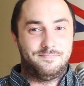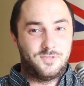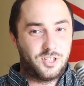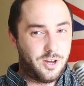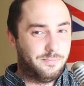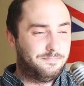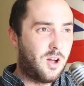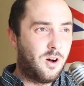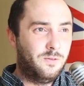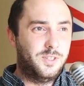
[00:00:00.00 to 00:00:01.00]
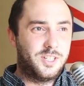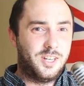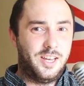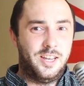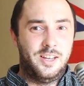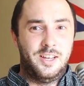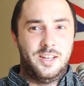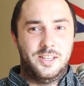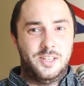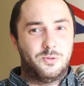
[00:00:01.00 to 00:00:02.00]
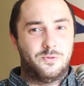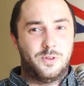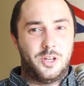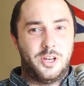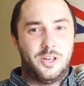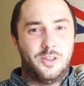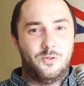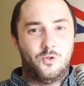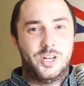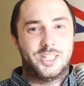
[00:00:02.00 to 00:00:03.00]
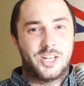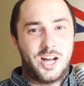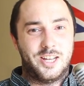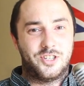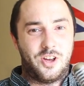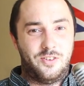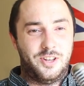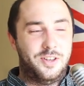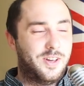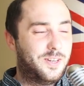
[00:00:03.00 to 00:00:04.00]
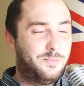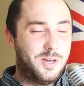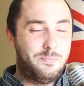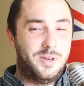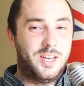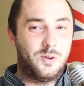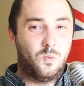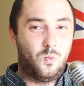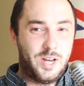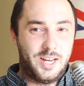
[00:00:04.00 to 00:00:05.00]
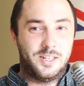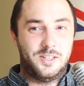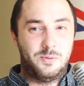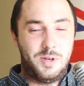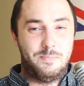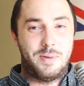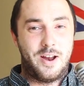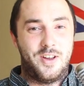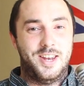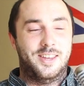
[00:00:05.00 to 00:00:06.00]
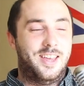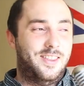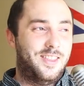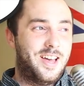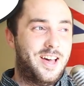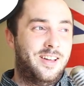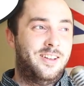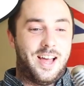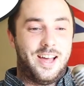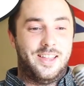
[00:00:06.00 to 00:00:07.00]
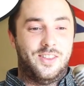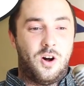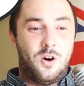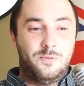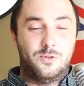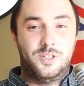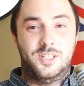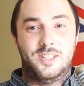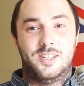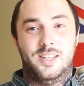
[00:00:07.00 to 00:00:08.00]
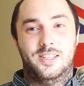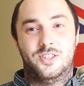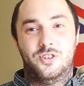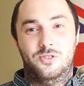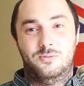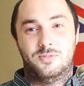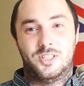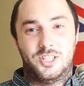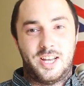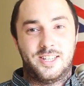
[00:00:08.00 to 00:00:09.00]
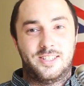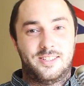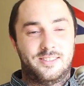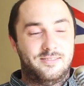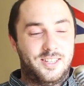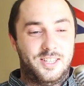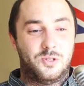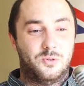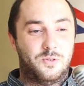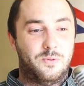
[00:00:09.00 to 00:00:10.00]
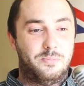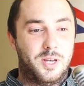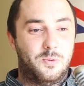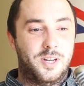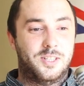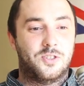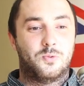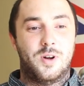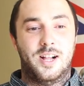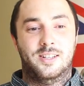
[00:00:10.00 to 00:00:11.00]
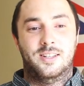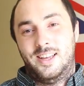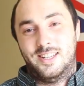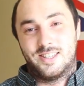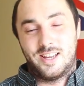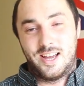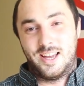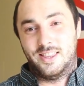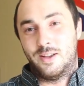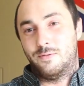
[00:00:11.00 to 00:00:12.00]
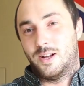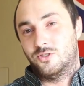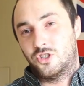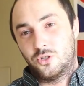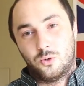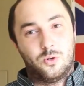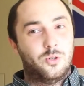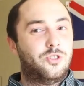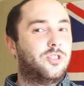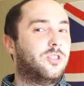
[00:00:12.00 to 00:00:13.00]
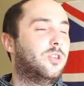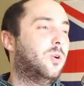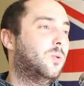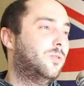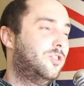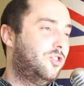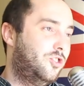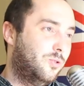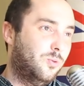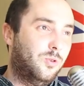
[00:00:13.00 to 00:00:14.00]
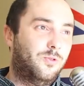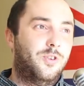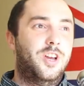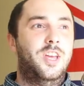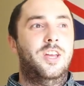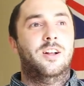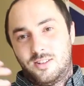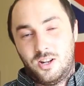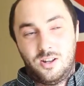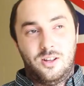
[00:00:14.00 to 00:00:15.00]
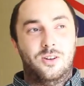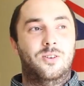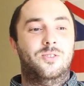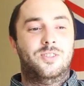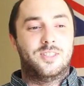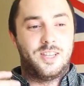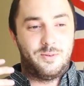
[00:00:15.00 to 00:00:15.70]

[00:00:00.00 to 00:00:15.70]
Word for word: So obviously, these were for the rich guys only. You had to be a big wig to be buried in there, and the offerings in the tomb suggests that this was for big wigs as well. Inside, they found swords, gold jewelry, clothes.